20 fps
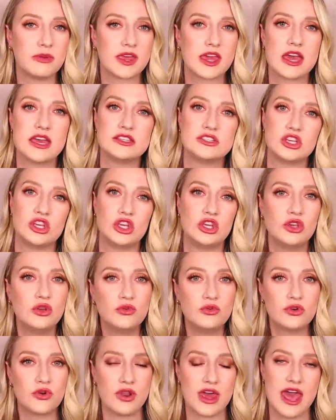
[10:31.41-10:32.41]
because
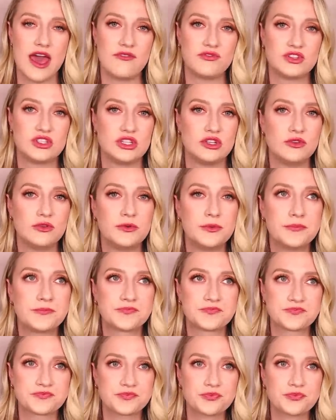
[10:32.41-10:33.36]
you don't have to